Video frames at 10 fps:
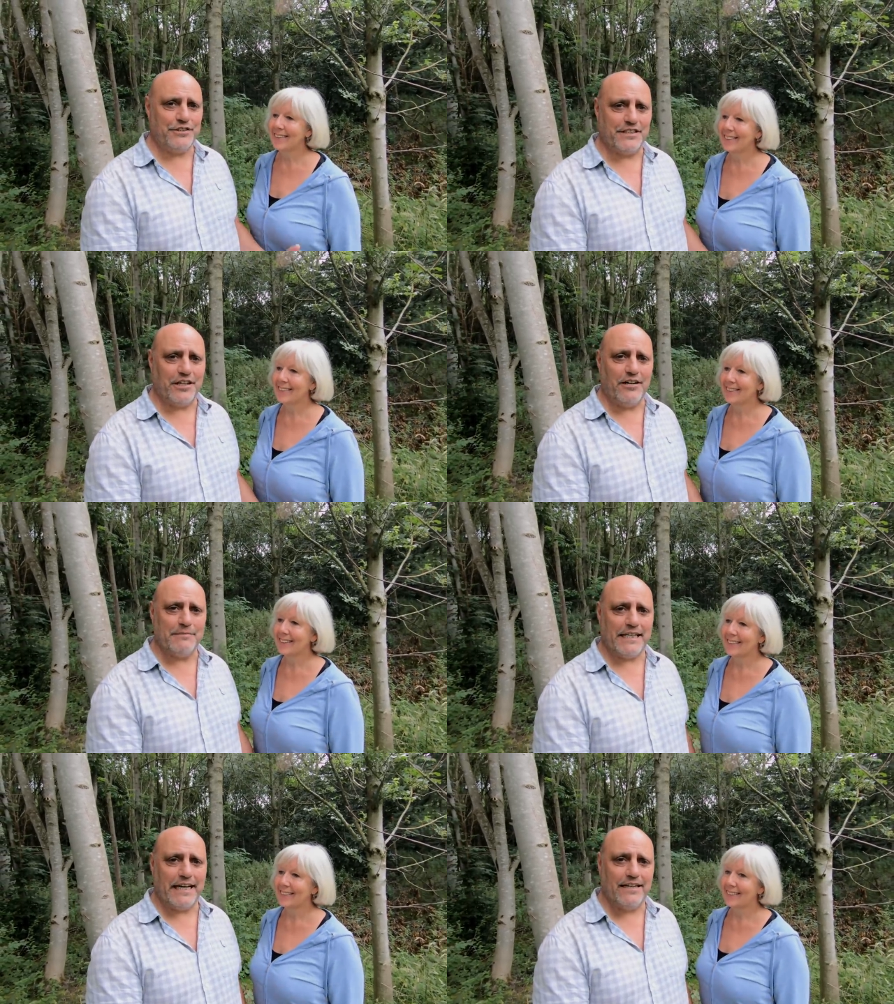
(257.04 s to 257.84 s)
Speaker 1: the
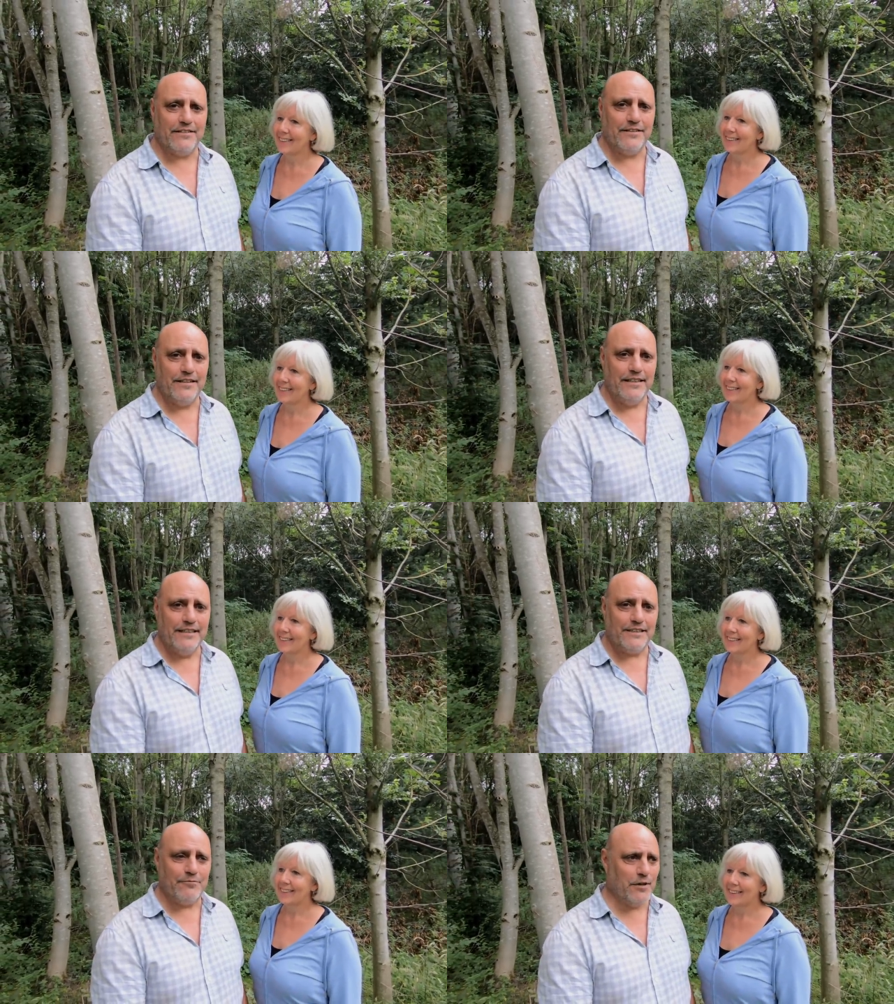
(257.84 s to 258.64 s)
time scale
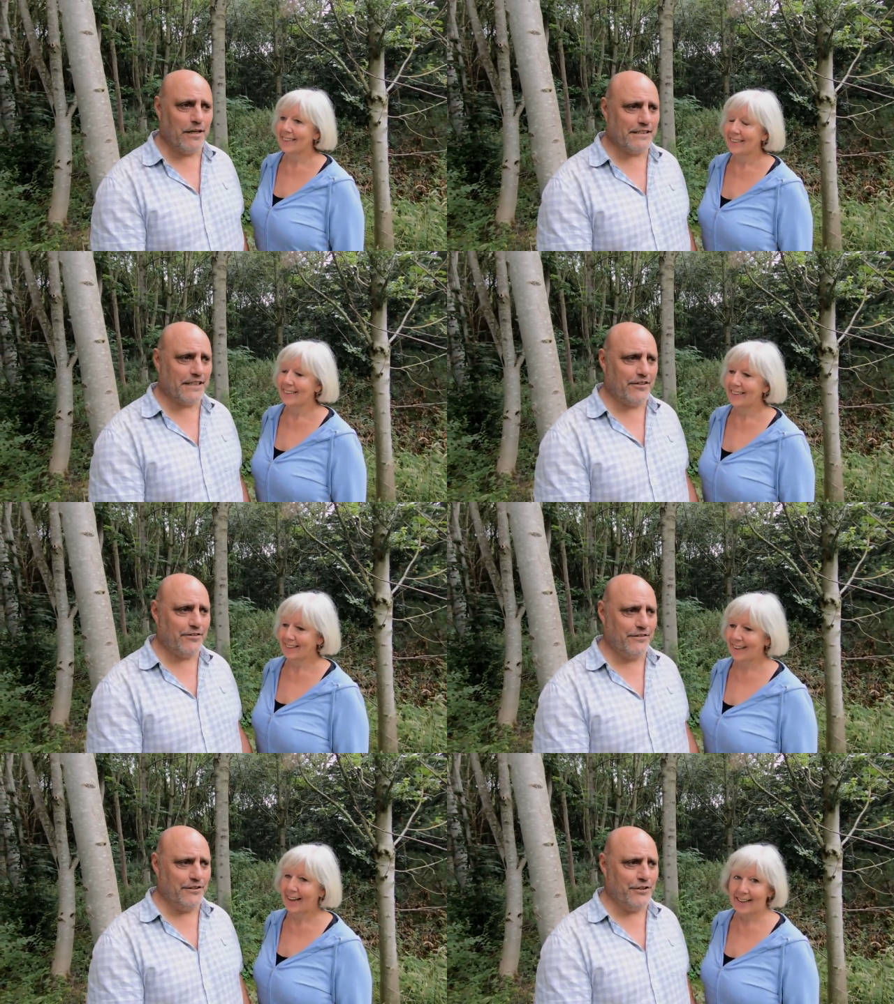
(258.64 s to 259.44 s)
somewhat.
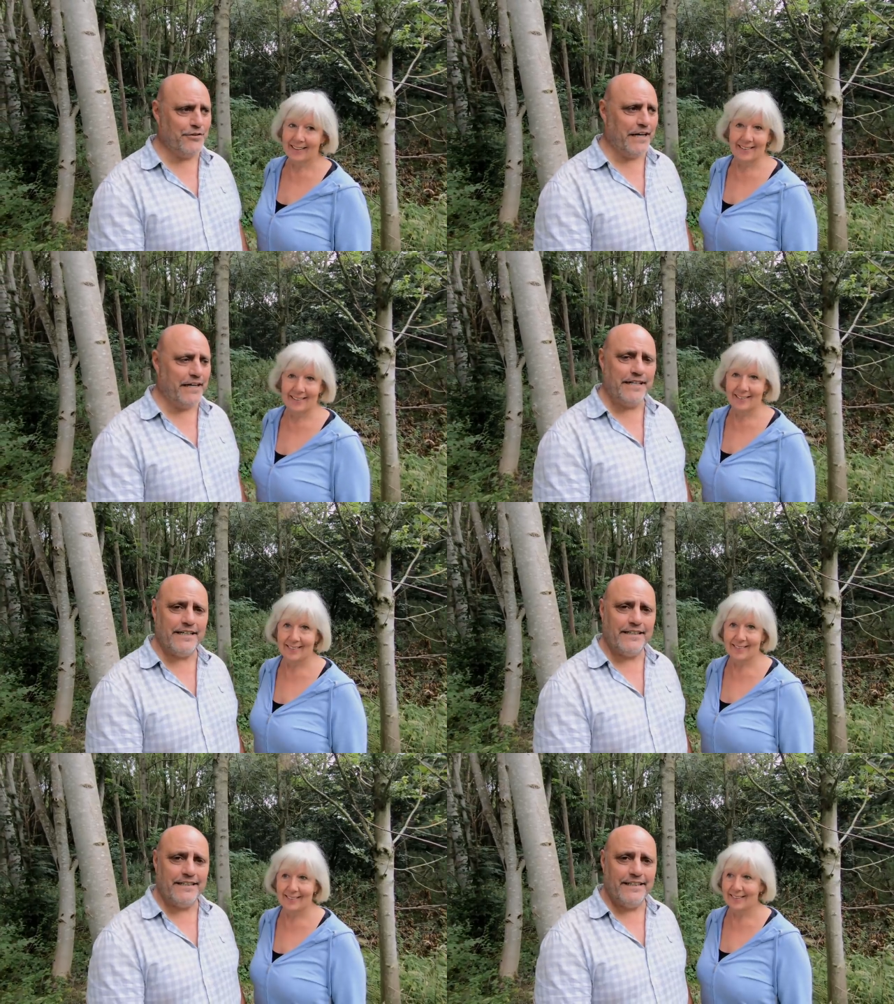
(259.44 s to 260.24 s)
So yeah. New
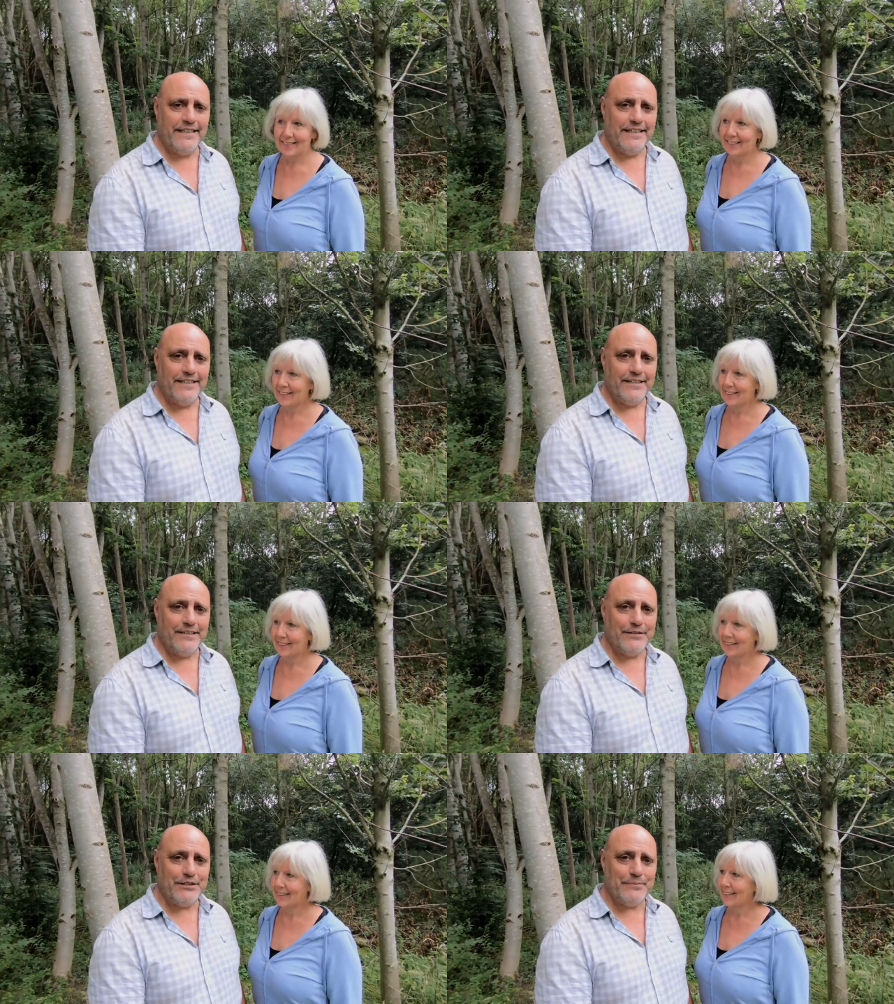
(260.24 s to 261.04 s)
Year,
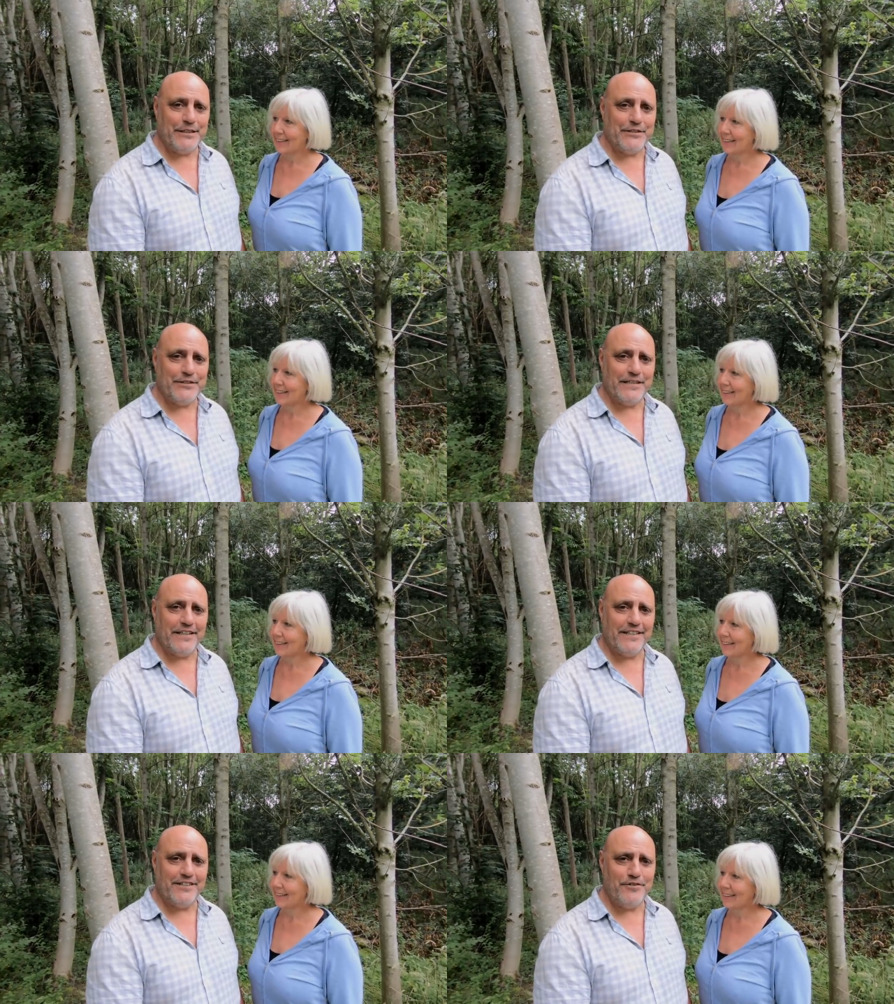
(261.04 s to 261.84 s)
we should be cruising
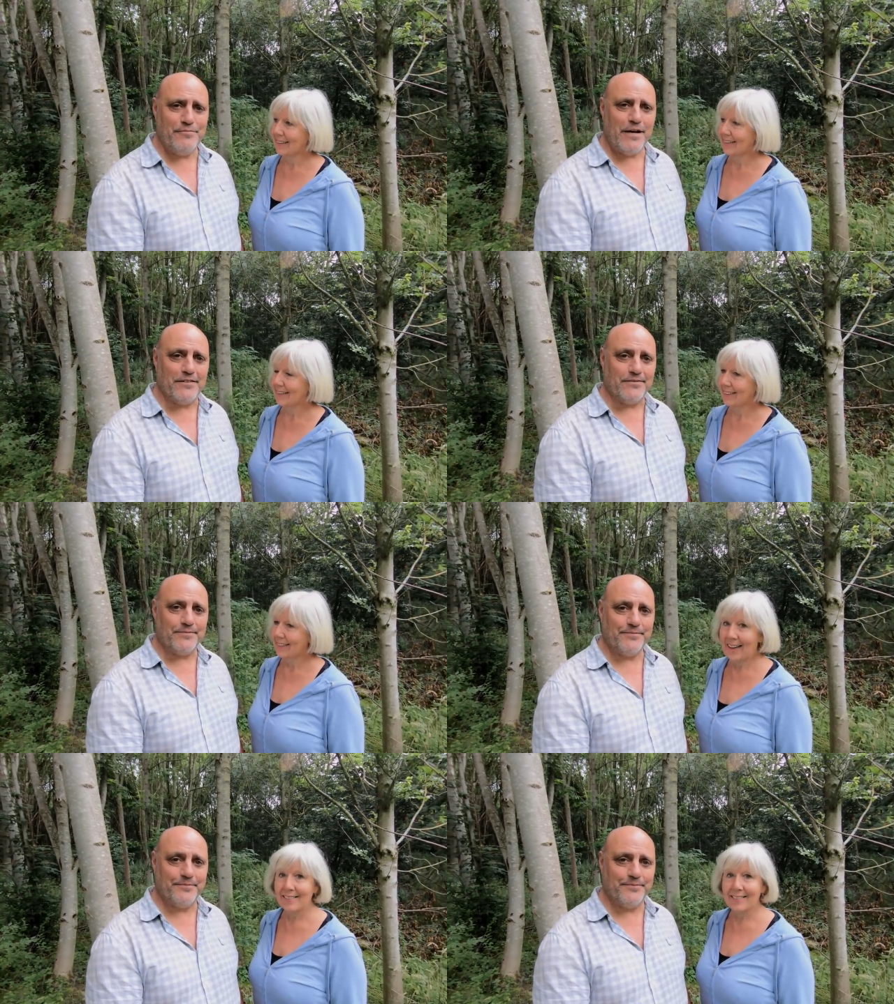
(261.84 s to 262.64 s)
on a new boat.
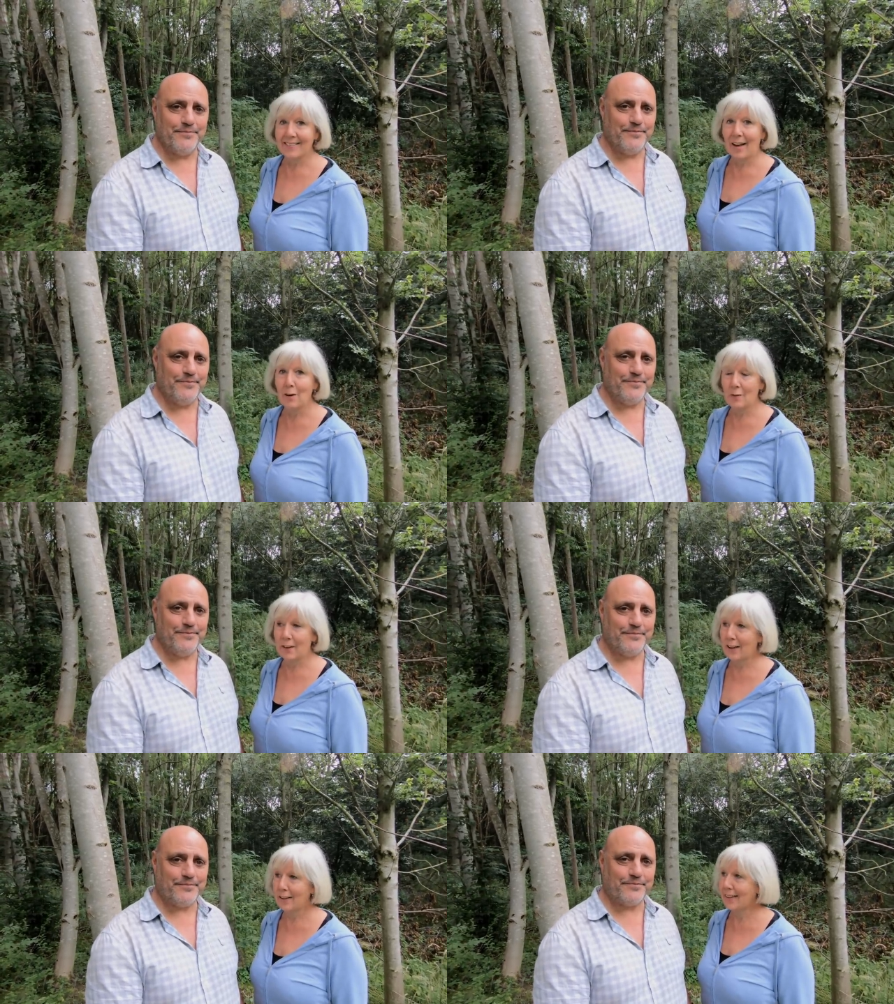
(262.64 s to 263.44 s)
Speaker 2: Yes,
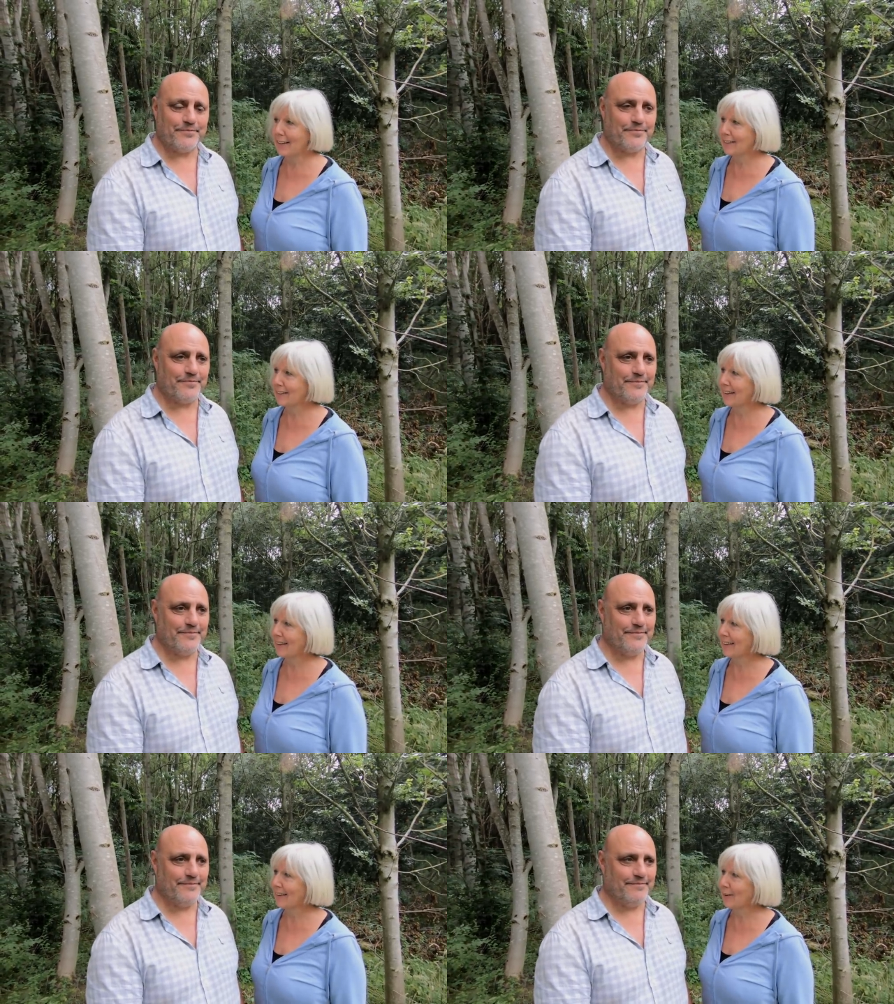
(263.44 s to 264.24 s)
hopefully early next
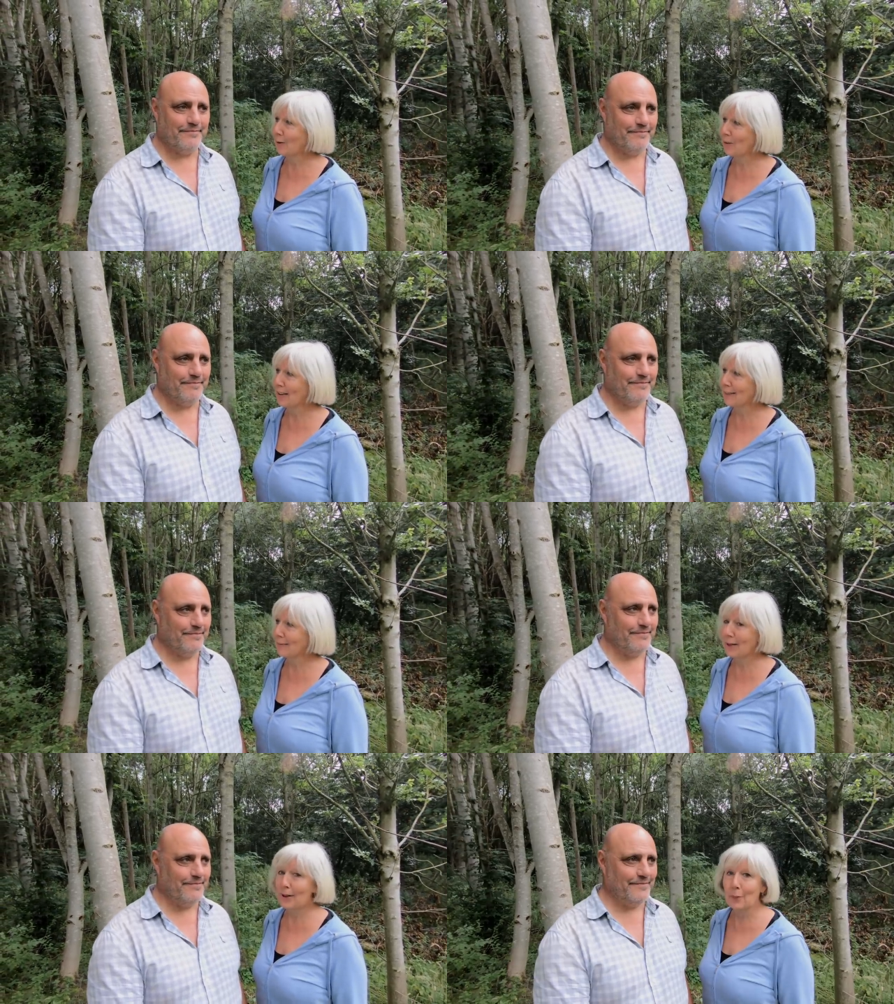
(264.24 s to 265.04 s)
year. Yeah, all things
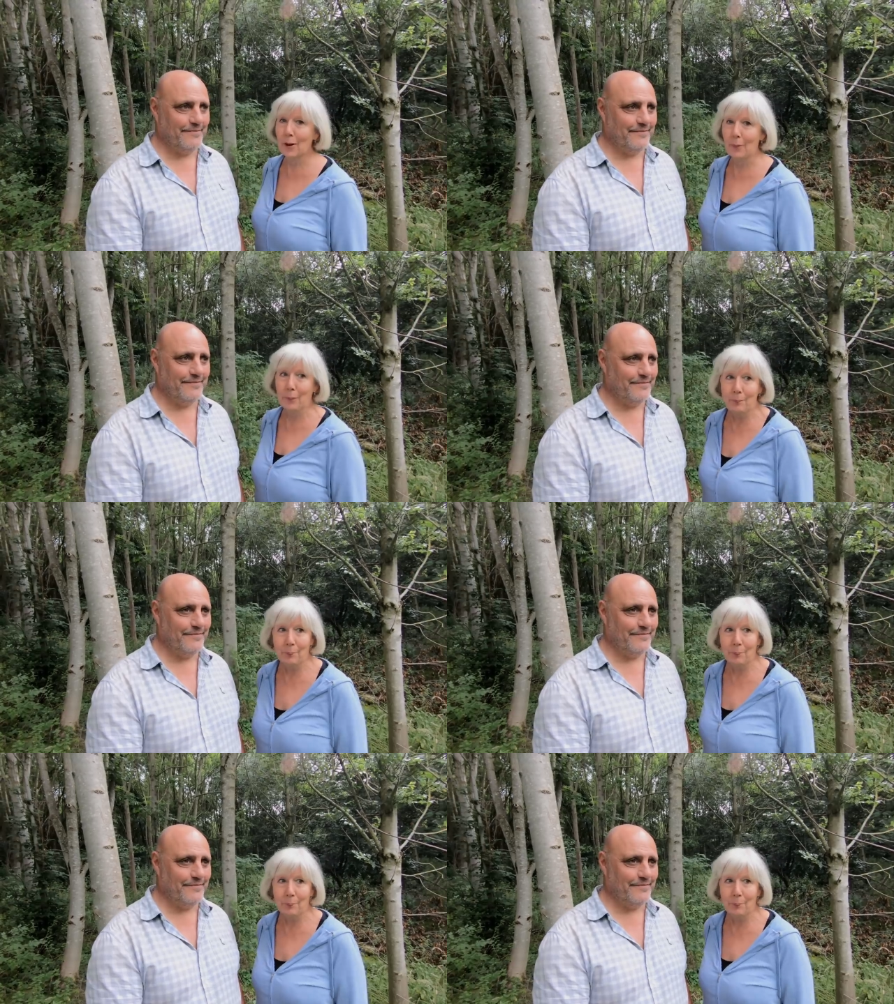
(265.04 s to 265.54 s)
being well.